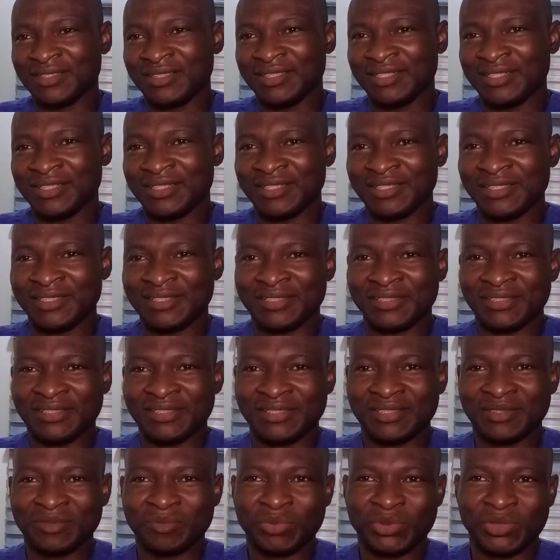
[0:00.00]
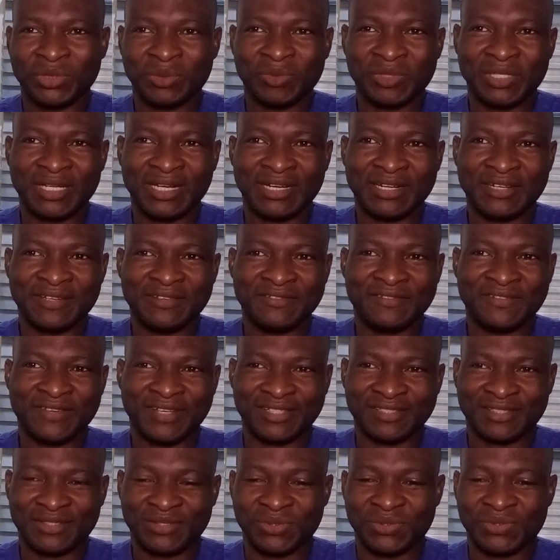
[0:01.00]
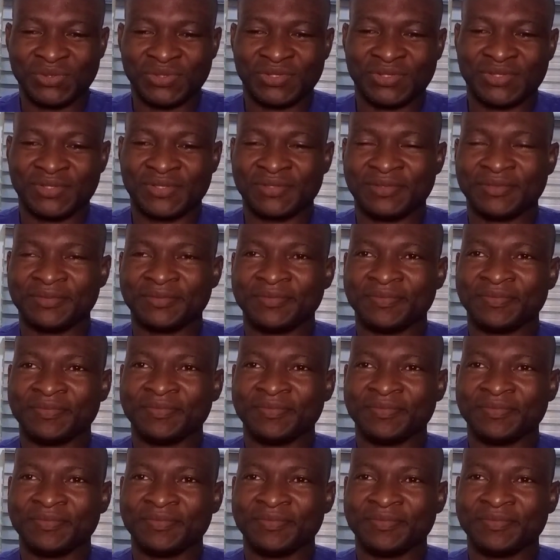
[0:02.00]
the pulmonary vessels.